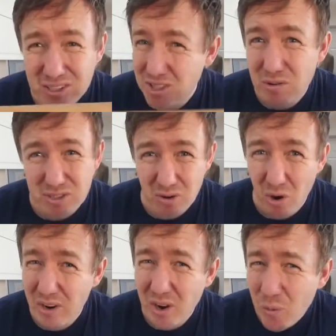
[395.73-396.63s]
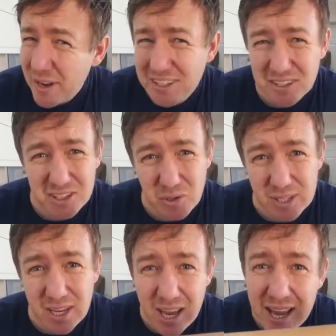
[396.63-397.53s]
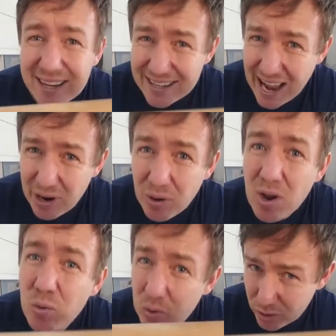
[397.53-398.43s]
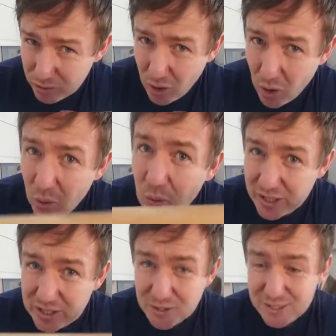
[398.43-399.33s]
So long. I'm like, when can I use it? Now we're on a roll, we can